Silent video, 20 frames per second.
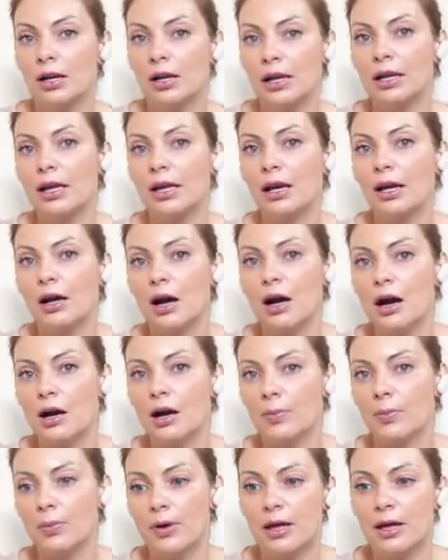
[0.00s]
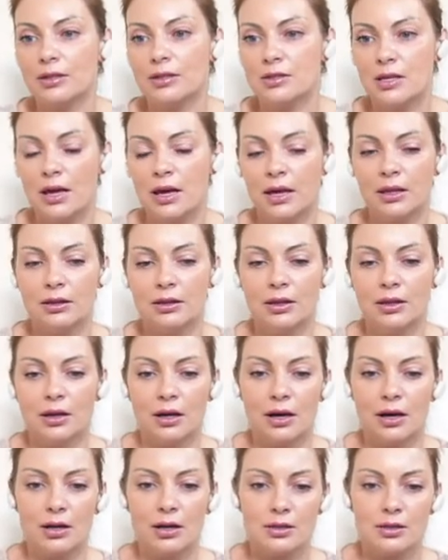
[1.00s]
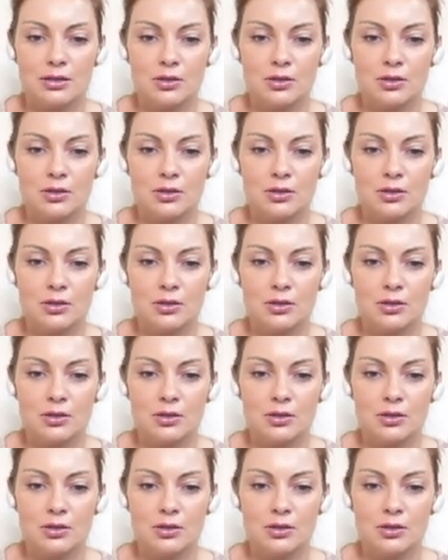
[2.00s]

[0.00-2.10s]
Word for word: cleaning carpets and rugs.